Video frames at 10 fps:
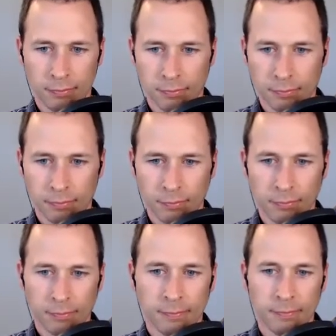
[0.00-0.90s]

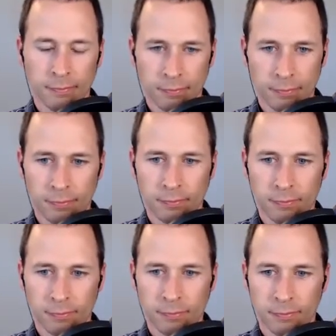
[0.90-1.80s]

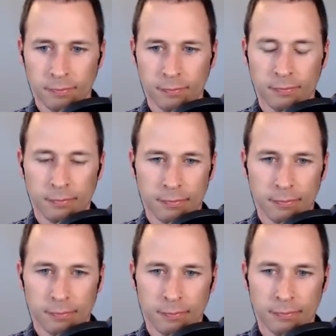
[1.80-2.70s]

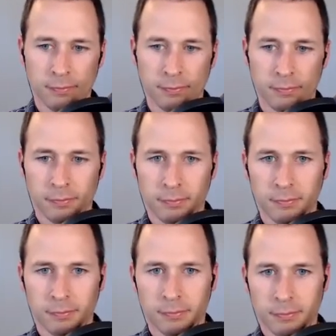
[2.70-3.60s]

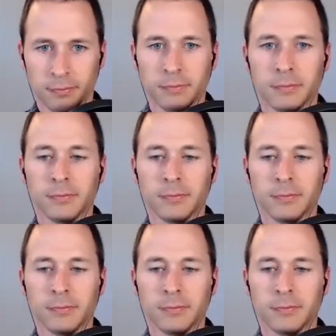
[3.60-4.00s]
No words are spoken by the person on screen.